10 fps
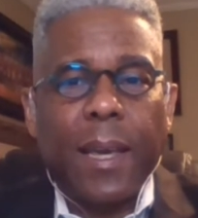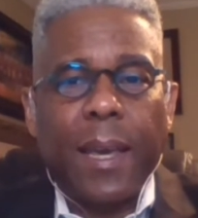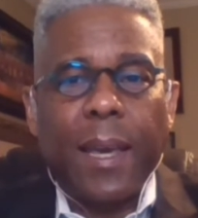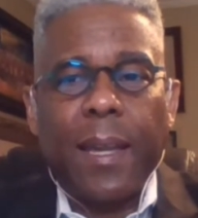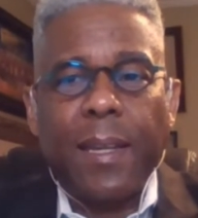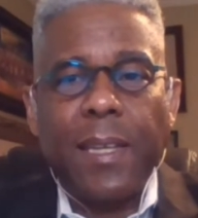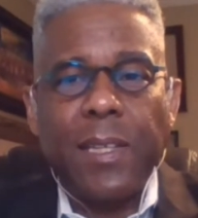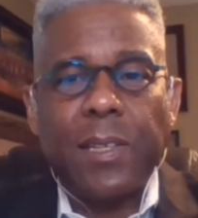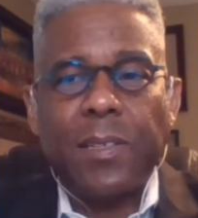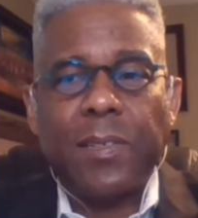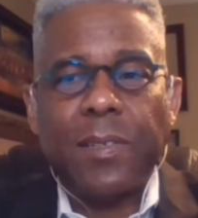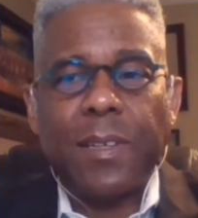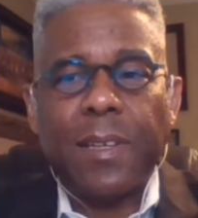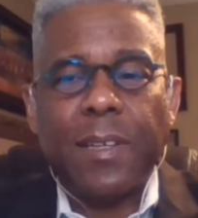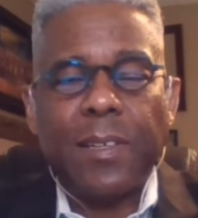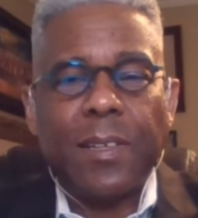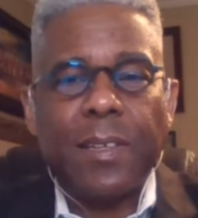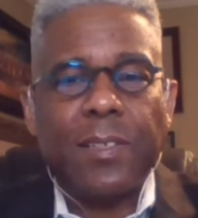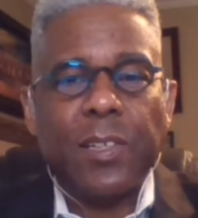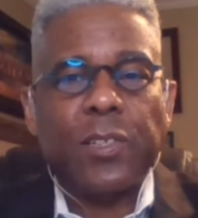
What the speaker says: And he just is